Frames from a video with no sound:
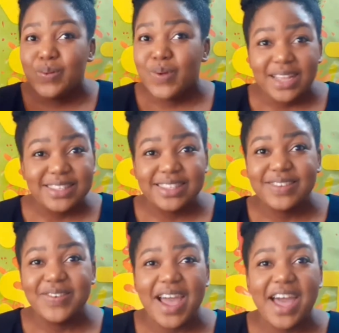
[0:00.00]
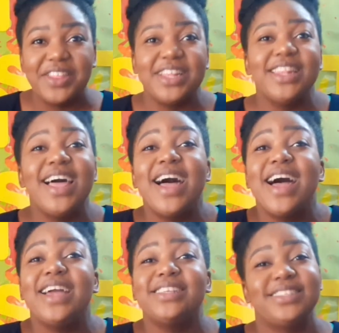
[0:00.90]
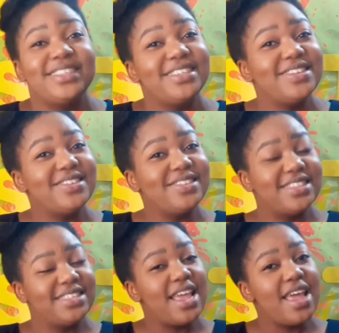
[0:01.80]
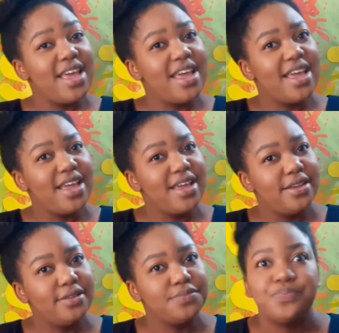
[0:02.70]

What's the weather like today?